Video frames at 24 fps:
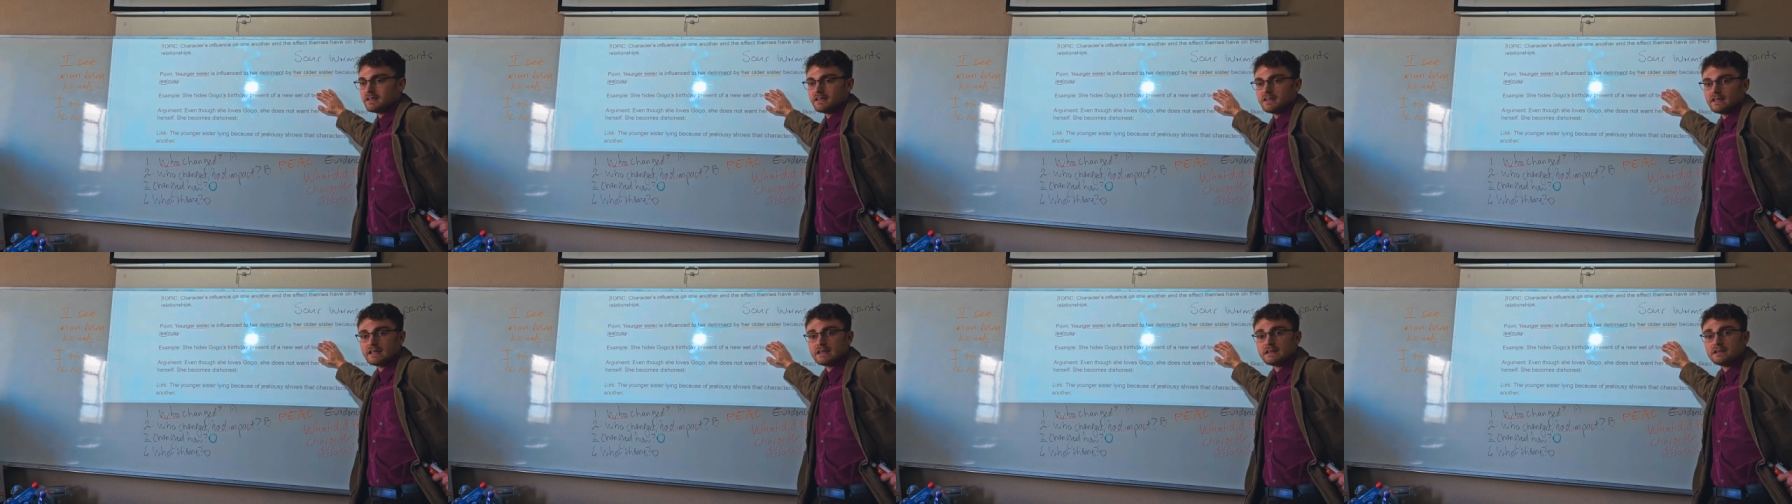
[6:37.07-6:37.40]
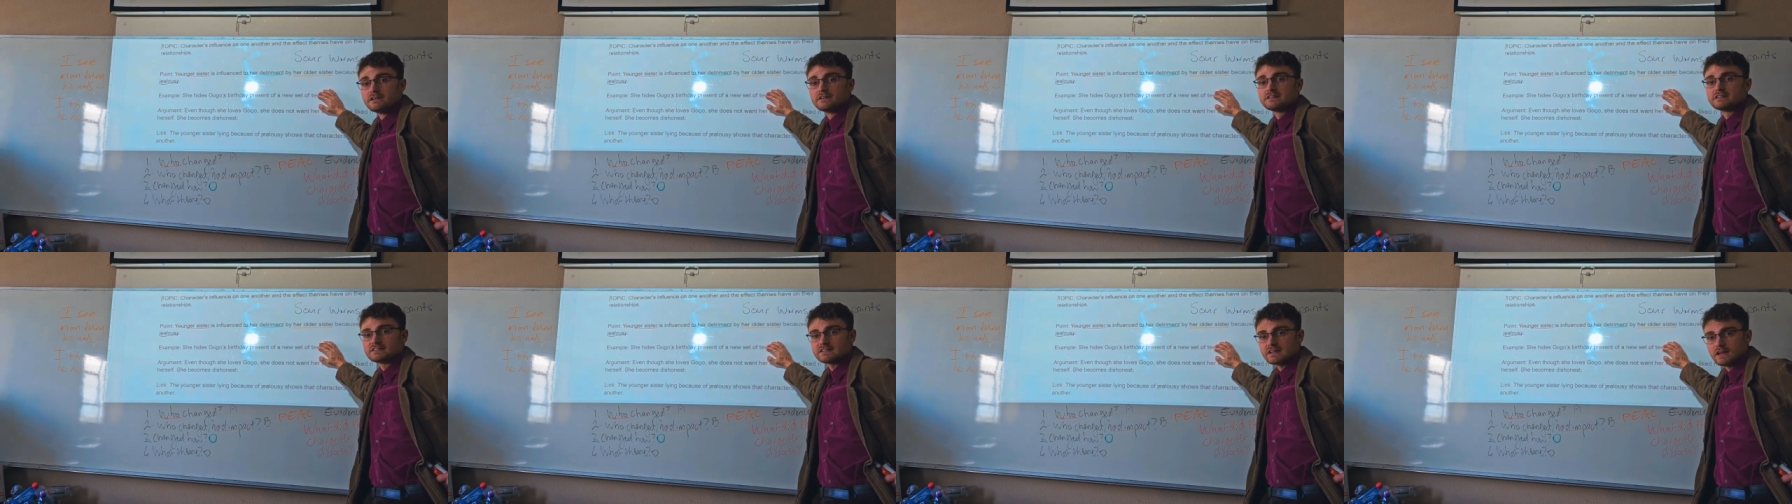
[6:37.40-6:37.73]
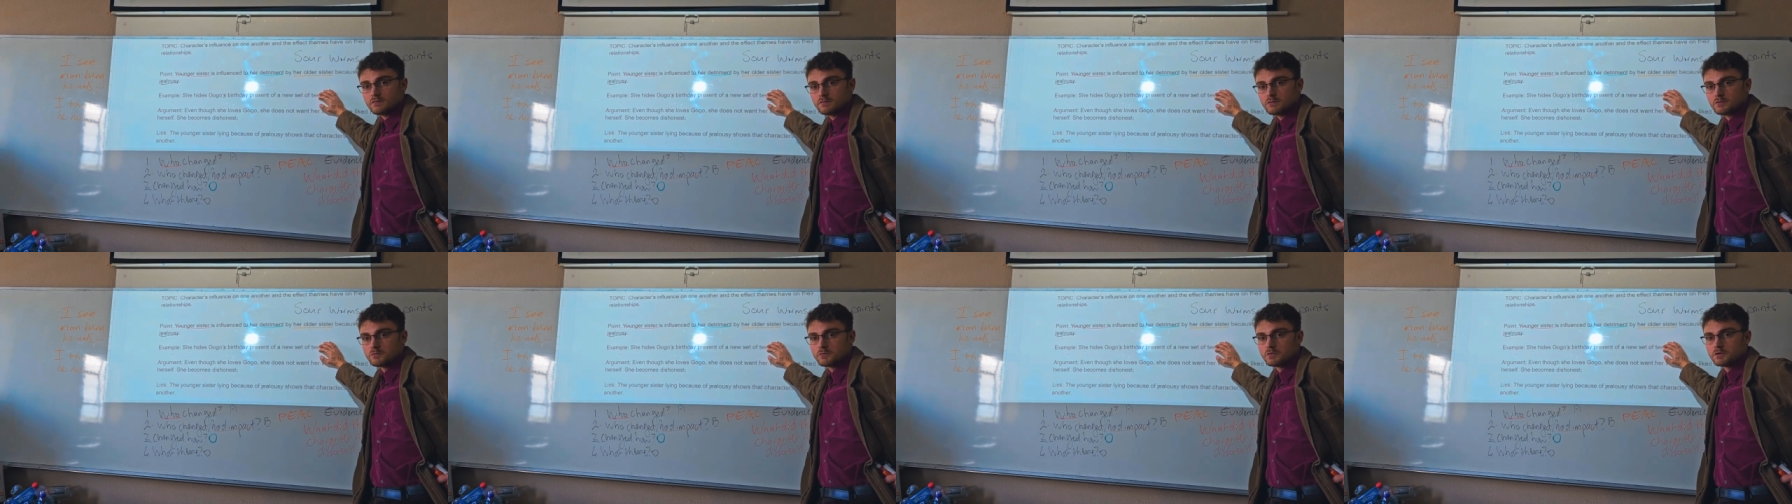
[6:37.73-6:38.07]
in
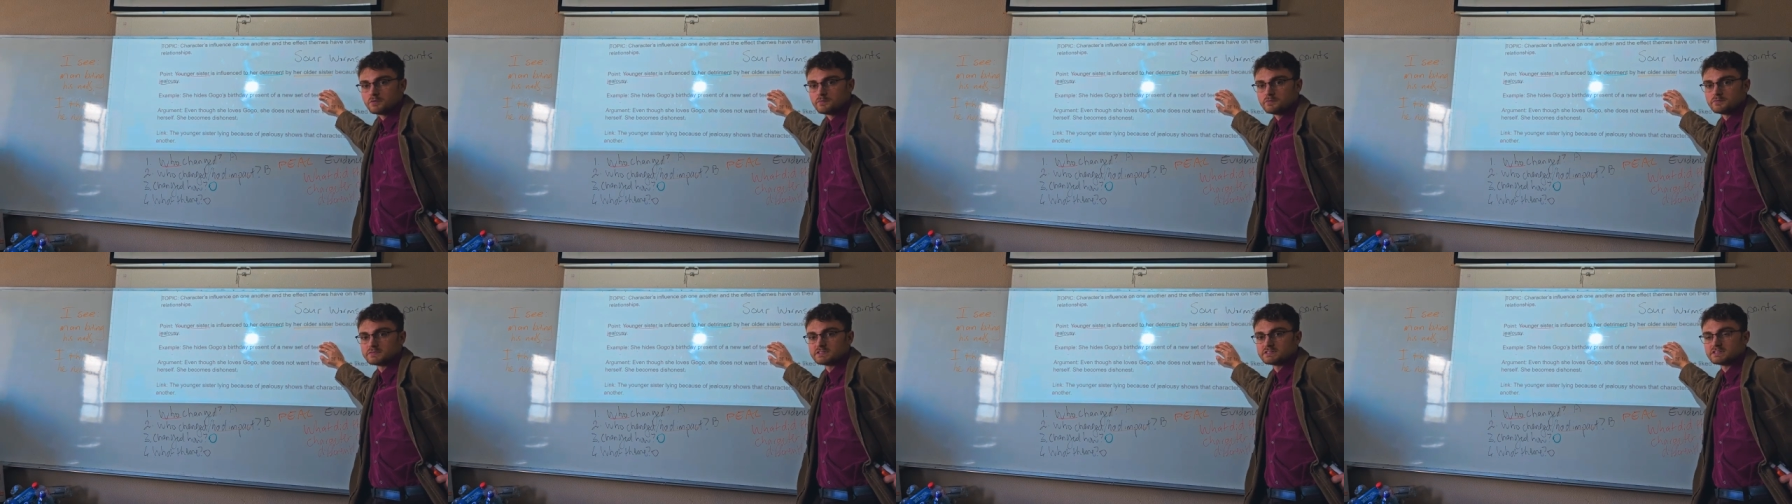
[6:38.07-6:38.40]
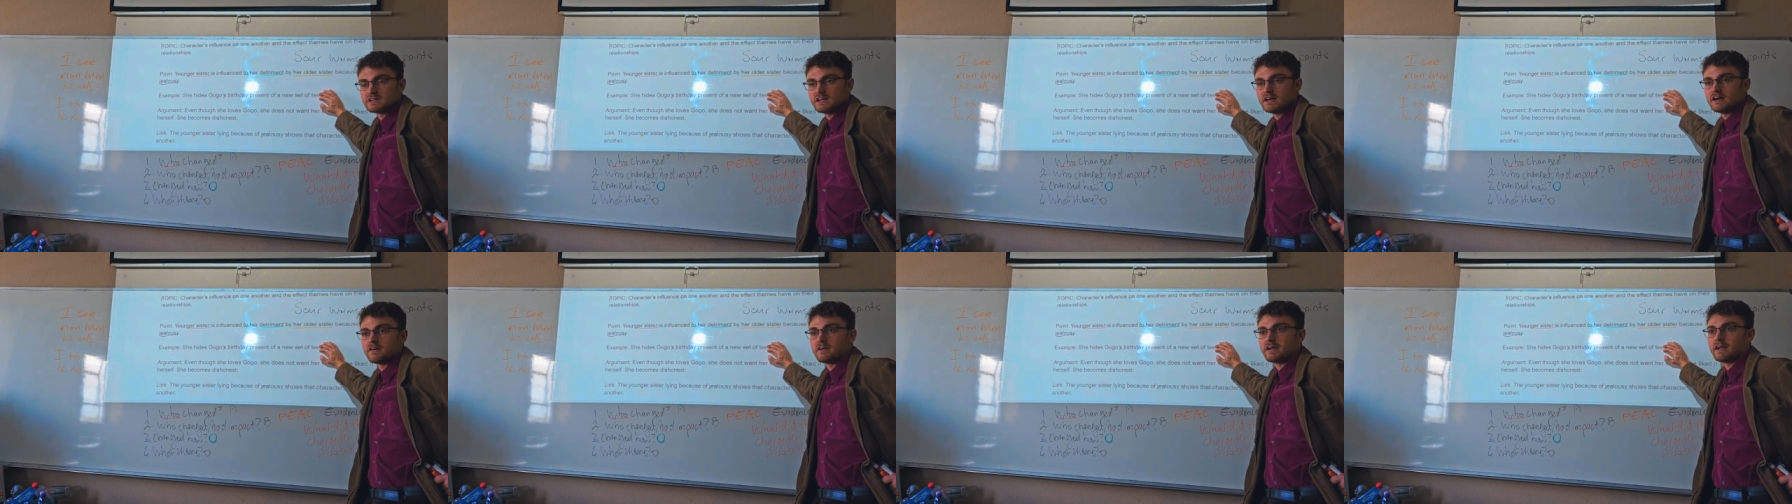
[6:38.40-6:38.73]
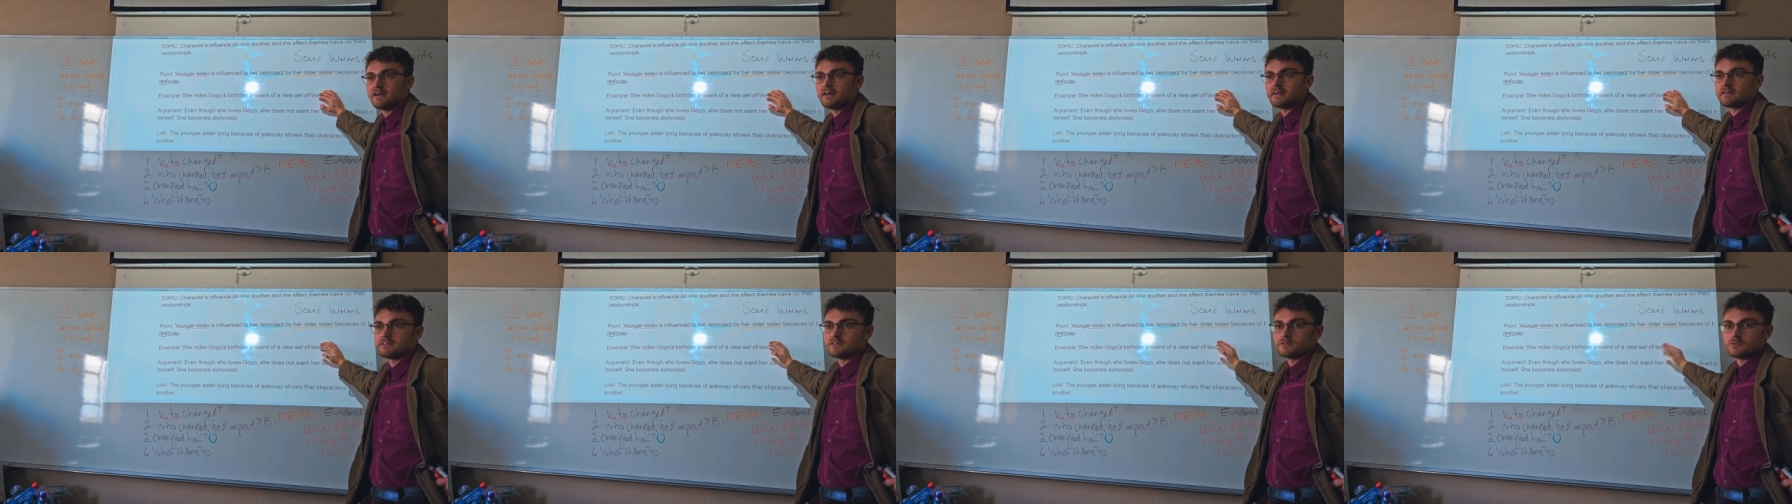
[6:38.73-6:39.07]
Sourworms, our
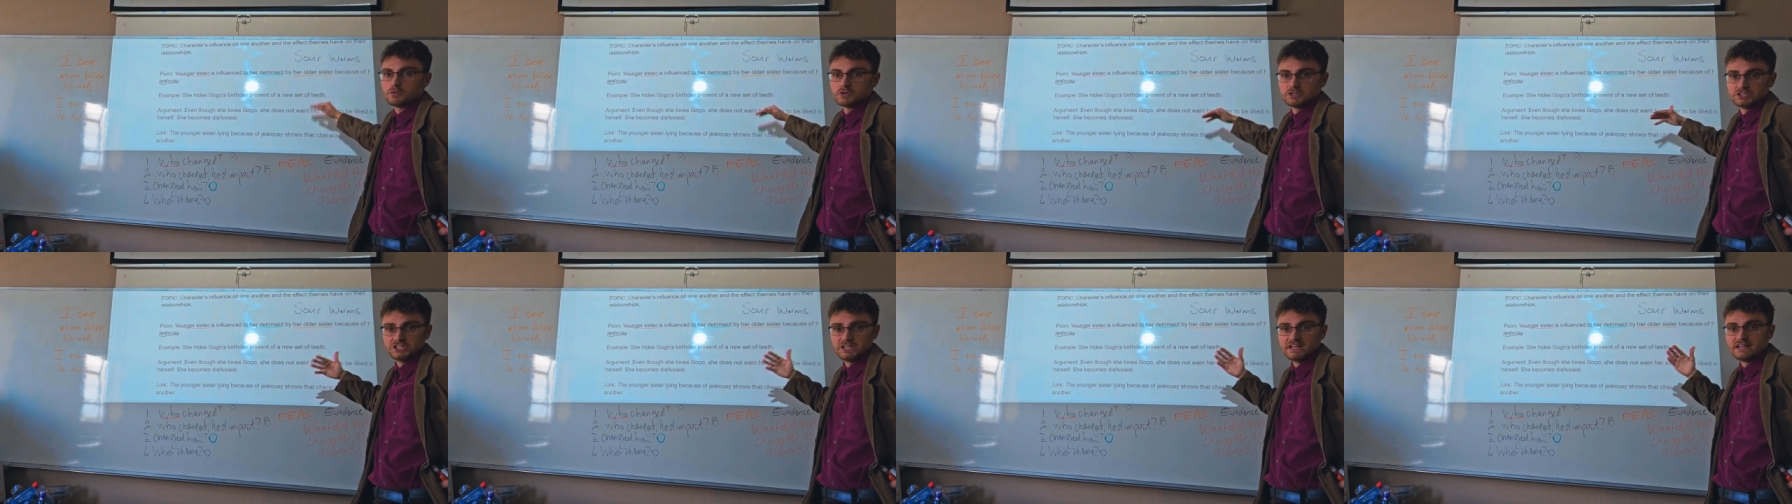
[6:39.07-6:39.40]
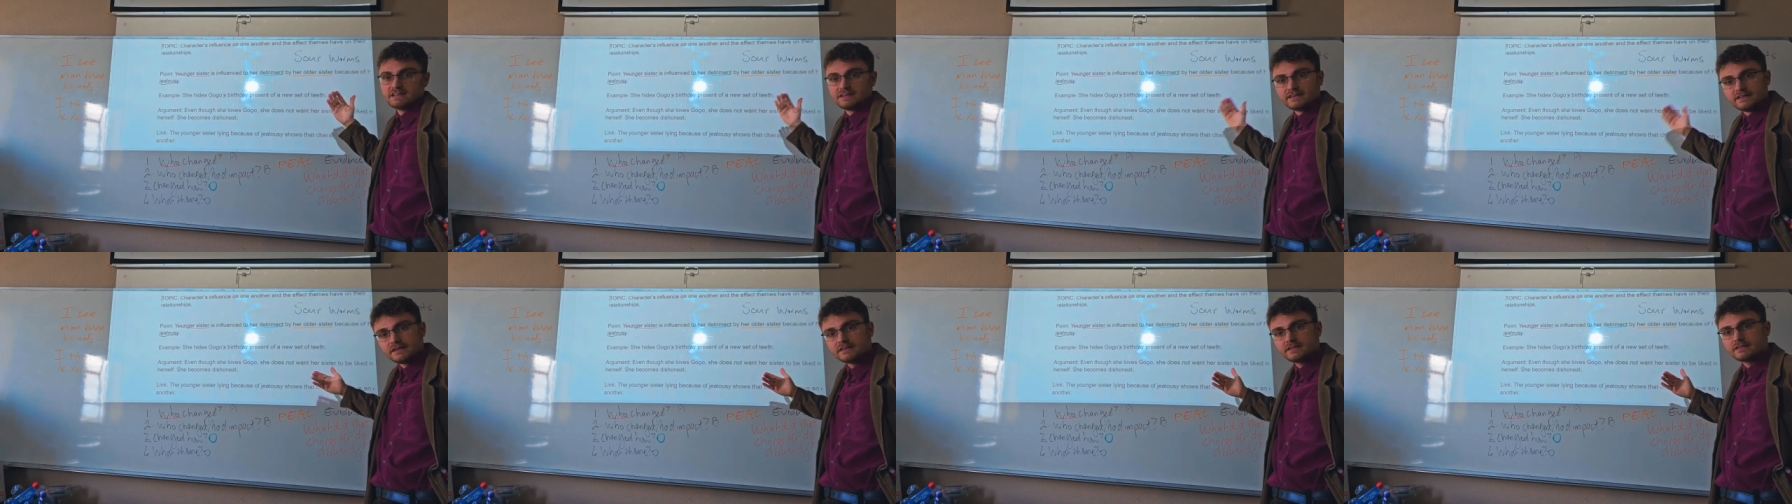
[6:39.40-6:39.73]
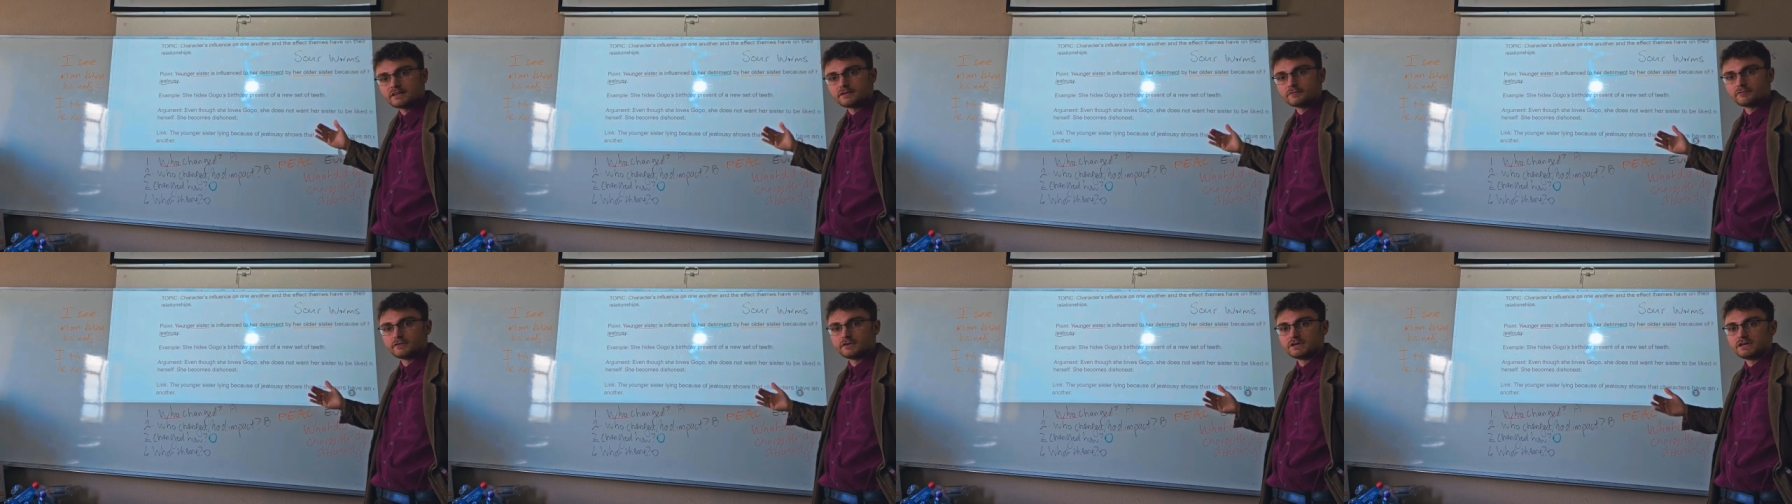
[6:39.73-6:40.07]
character, what she did
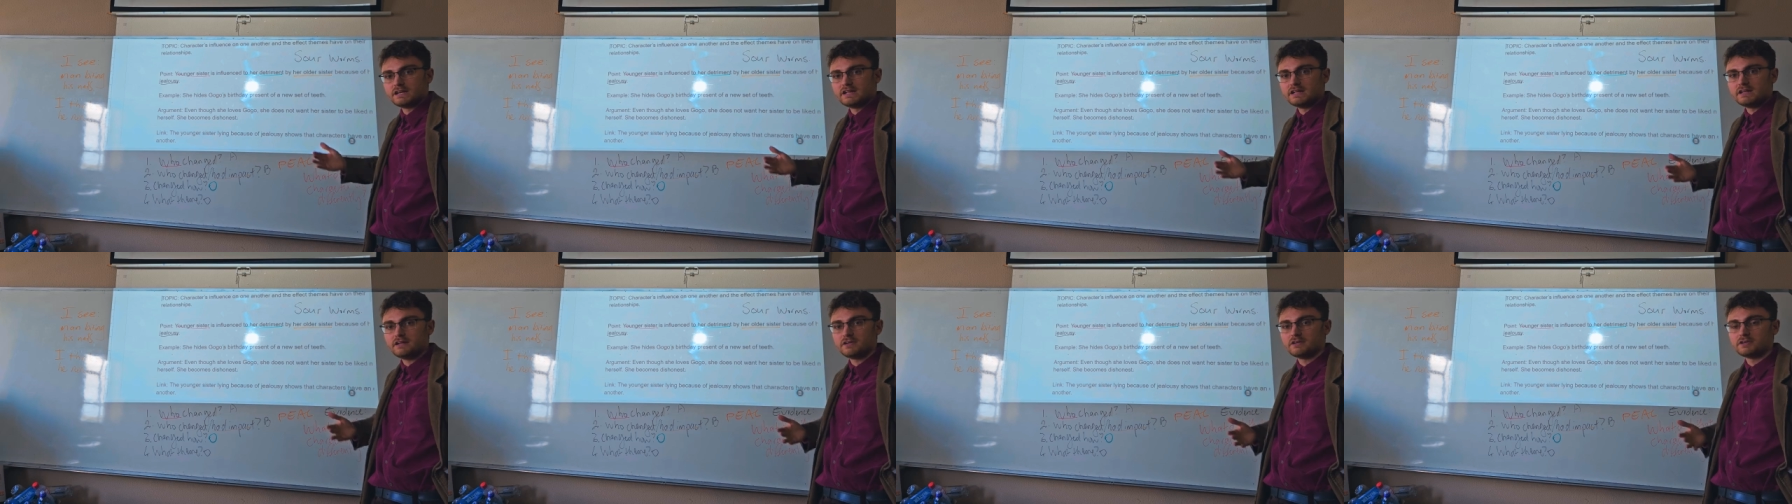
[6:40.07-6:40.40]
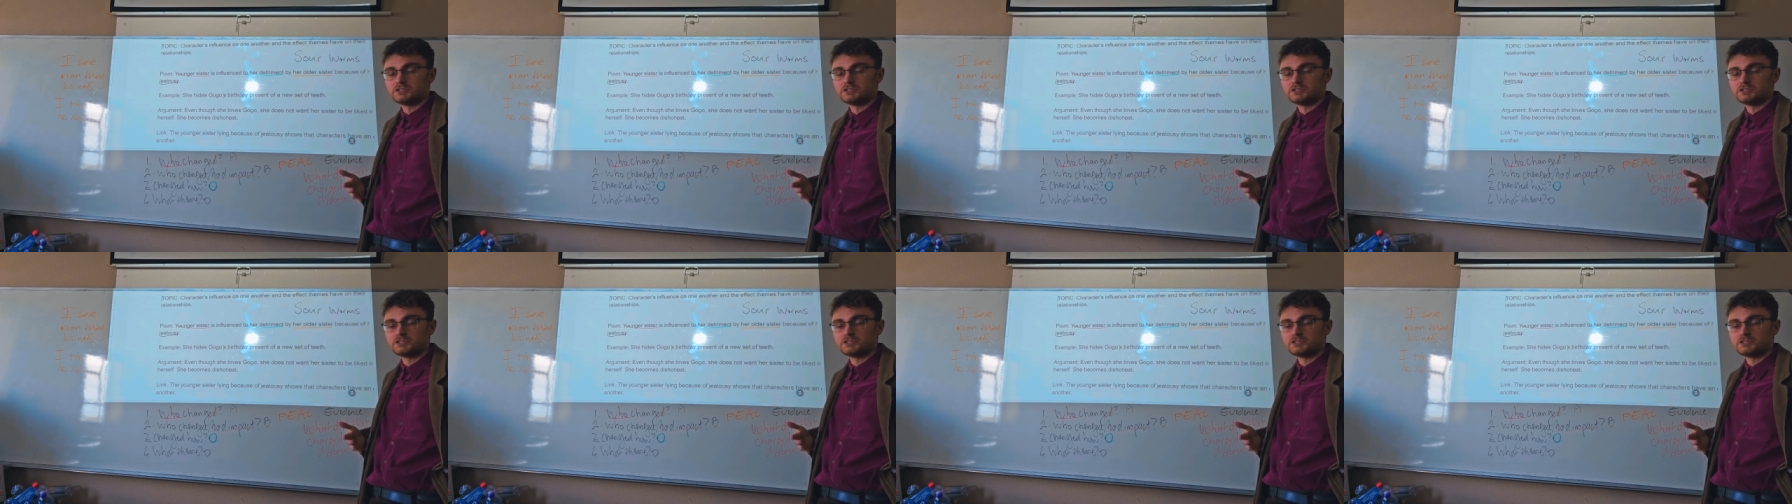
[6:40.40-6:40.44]
differently,